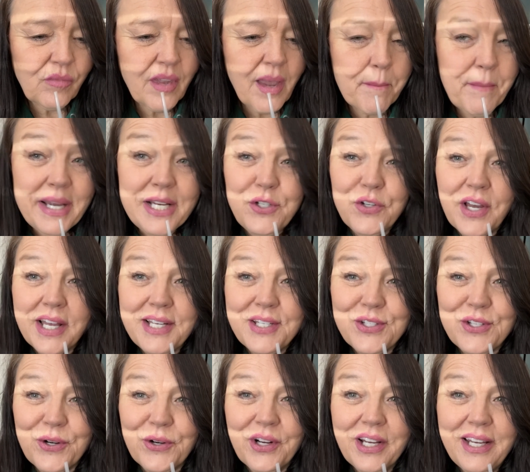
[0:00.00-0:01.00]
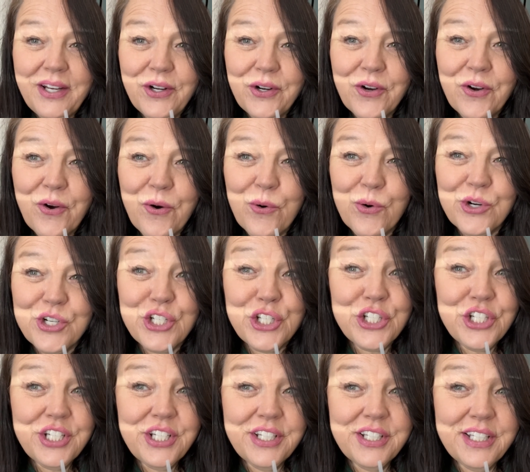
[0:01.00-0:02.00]
May try dessert here, or
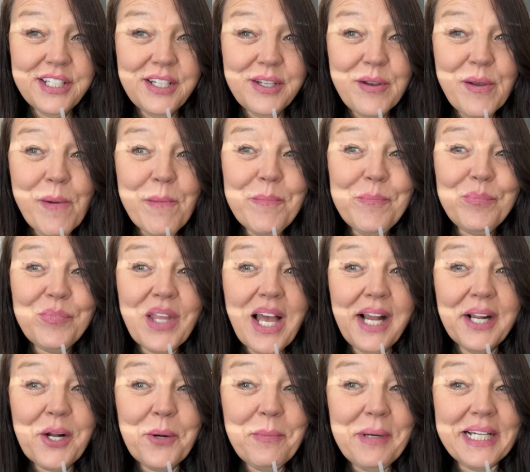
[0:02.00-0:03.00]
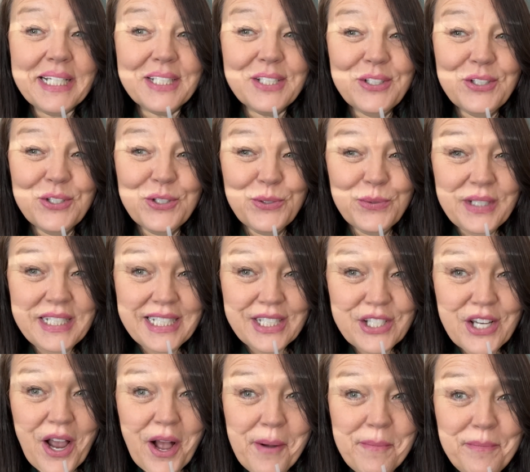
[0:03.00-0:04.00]
should I go back to the sweet
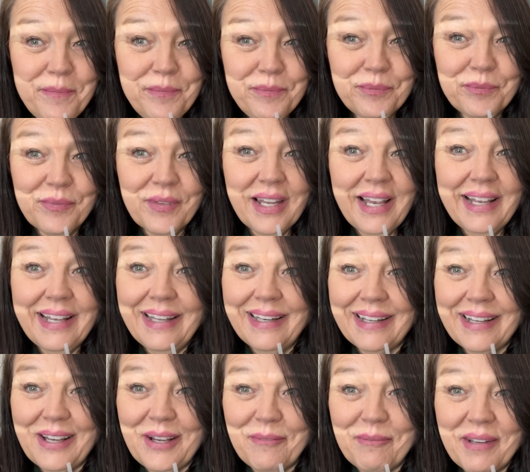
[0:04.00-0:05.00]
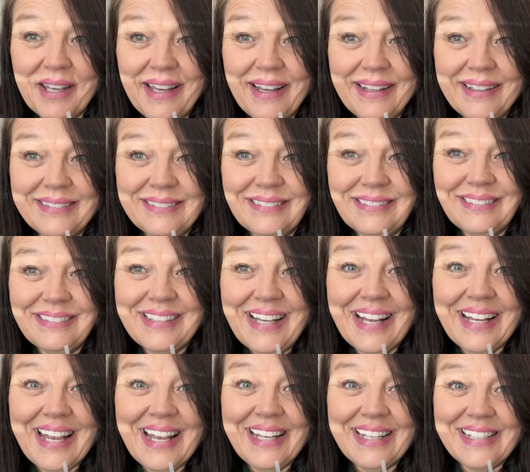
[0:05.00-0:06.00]
shop and get a cupcake?
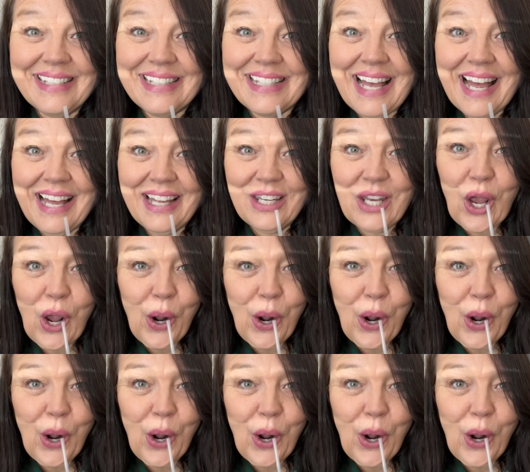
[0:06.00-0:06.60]
I can't decide.